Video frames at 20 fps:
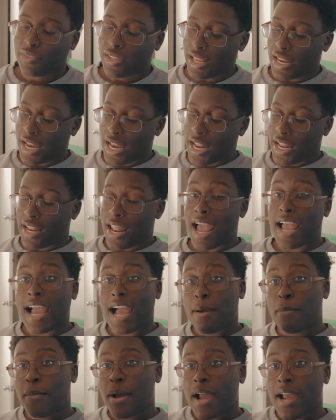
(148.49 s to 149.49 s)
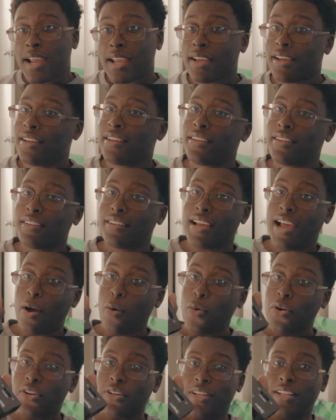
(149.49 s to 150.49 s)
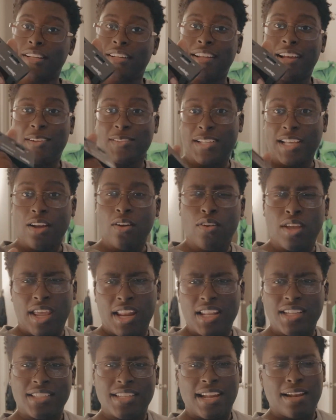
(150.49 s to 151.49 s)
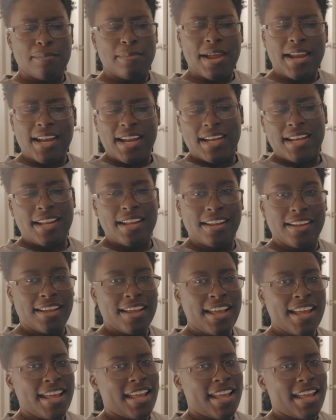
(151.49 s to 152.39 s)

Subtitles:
And then I ordered it. I was like, okay, that's not a bad idea.